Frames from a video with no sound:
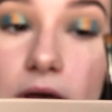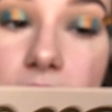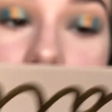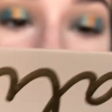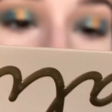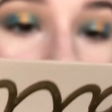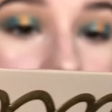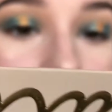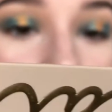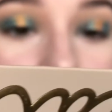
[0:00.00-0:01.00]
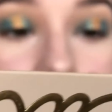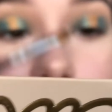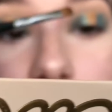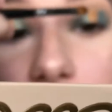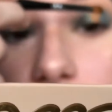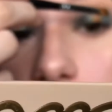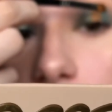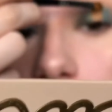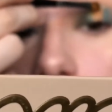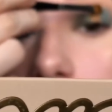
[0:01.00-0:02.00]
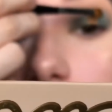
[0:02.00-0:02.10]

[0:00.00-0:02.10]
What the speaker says: Okay, so now I'm gonna combine them,